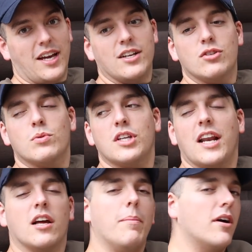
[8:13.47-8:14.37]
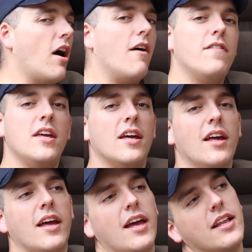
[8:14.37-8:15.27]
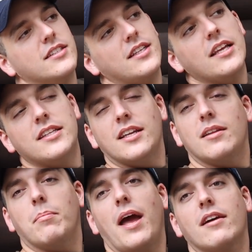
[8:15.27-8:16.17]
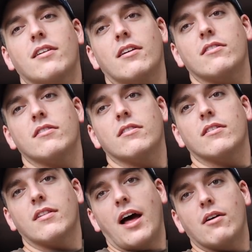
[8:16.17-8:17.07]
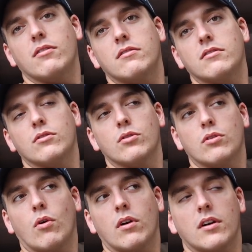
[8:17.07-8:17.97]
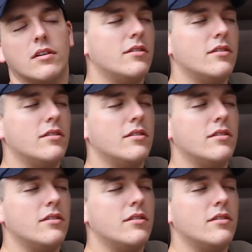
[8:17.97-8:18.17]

I just wish I had a cup of coffee and Stacy in the background, loud through the door.